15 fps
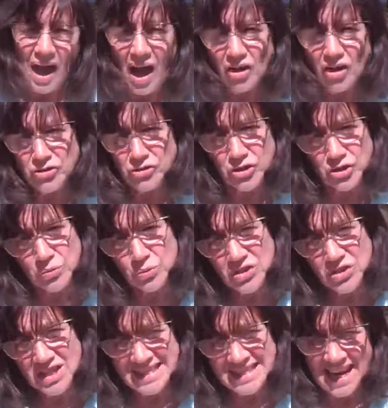how you two
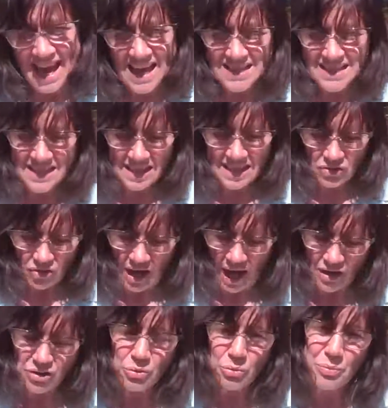were standing or
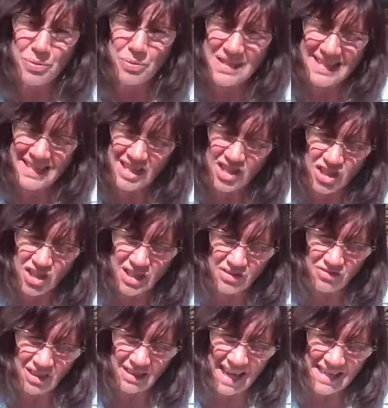how you were positioned
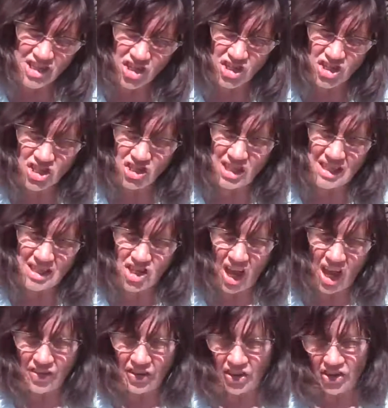in relation to
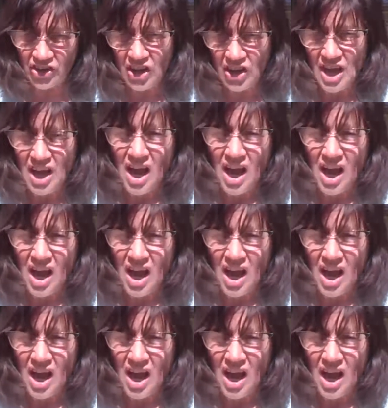each other.